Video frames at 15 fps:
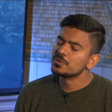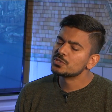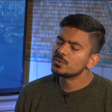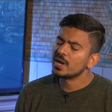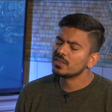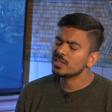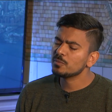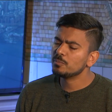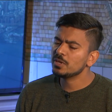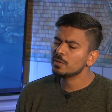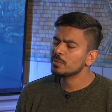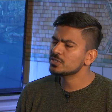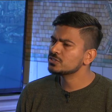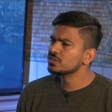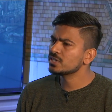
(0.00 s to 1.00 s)
So I think
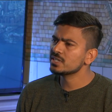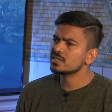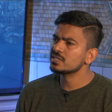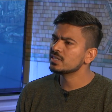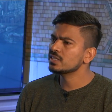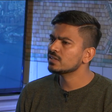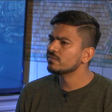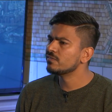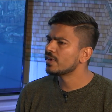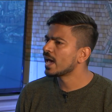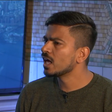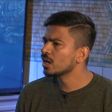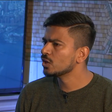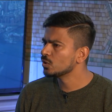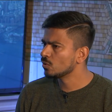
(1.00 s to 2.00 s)
people just didn't see the
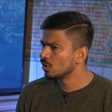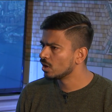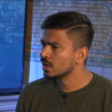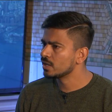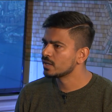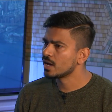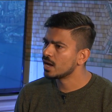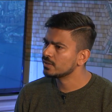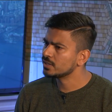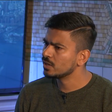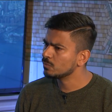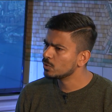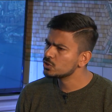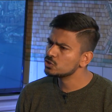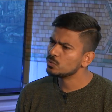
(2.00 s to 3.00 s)
value early on
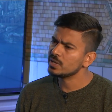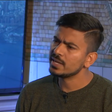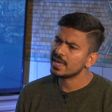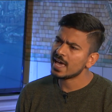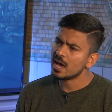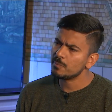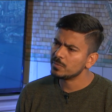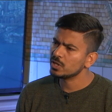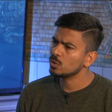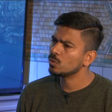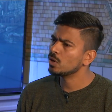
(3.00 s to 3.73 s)
that what's really happening,